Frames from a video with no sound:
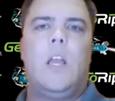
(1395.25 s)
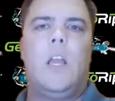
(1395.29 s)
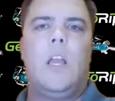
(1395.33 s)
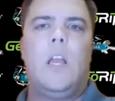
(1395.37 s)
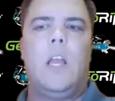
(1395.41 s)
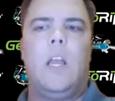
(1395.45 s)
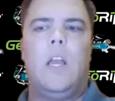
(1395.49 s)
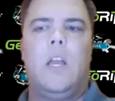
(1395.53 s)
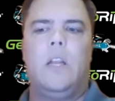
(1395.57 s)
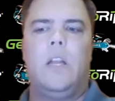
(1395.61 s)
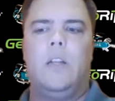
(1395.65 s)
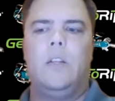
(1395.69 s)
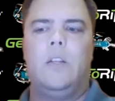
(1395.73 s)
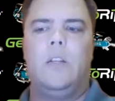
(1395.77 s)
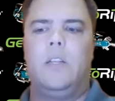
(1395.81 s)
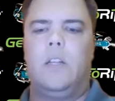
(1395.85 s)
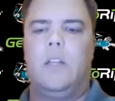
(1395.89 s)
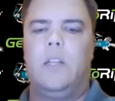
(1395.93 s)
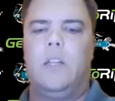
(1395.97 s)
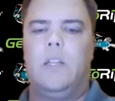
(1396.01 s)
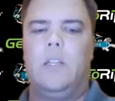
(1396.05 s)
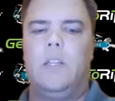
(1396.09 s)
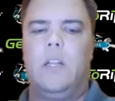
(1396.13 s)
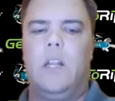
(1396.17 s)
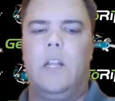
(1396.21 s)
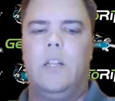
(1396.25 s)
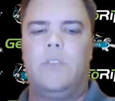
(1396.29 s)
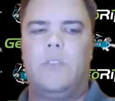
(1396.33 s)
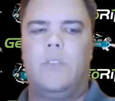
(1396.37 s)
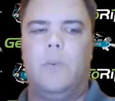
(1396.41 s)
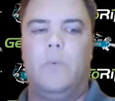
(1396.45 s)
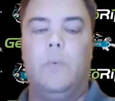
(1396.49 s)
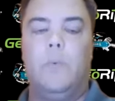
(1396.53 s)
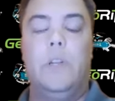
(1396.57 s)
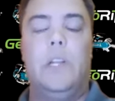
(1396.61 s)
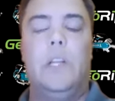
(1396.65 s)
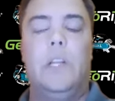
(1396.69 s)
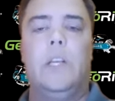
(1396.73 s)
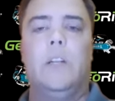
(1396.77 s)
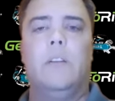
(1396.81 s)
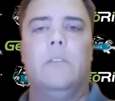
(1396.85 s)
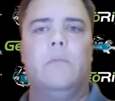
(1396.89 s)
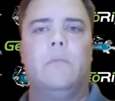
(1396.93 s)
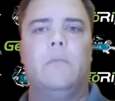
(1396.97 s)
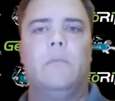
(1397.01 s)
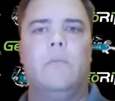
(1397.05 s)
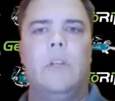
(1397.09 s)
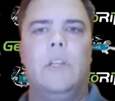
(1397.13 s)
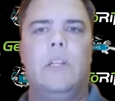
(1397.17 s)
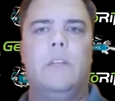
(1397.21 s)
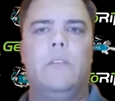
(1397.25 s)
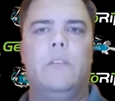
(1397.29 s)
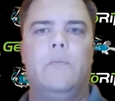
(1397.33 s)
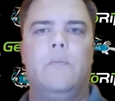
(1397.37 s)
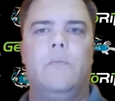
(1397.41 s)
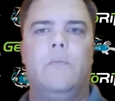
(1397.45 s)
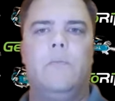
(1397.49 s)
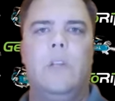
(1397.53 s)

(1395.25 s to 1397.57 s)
And so we did. We